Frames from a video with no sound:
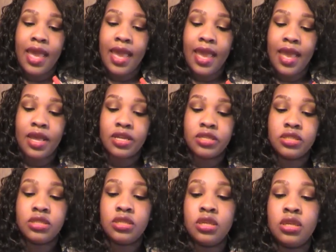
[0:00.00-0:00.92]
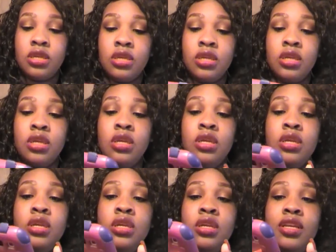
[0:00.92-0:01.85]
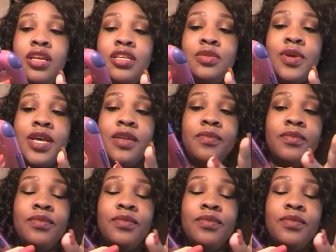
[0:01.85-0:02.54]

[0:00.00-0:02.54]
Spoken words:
and guess what?